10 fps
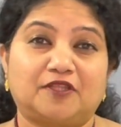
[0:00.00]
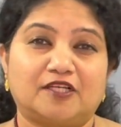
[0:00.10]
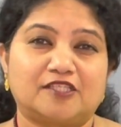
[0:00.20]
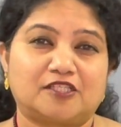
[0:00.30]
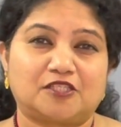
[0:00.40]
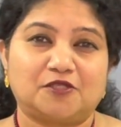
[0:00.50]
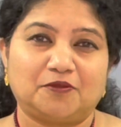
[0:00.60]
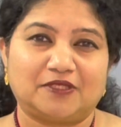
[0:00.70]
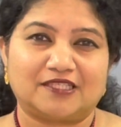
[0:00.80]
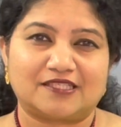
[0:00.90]
the
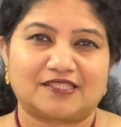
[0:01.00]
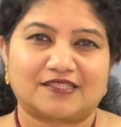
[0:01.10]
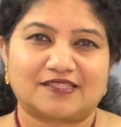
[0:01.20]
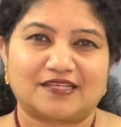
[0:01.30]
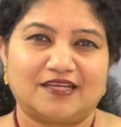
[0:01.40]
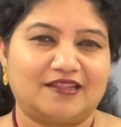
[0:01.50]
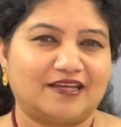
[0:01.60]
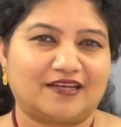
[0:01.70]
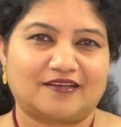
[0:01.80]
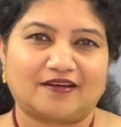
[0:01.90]
students in
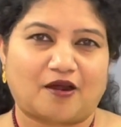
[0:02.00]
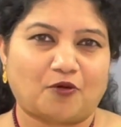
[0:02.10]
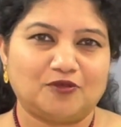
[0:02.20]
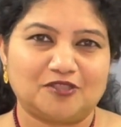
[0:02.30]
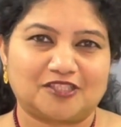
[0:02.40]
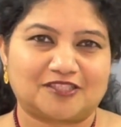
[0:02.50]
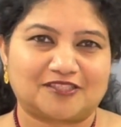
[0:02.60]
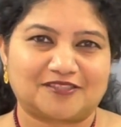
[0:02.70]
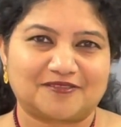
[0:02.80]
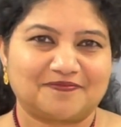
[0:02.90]
their grounds?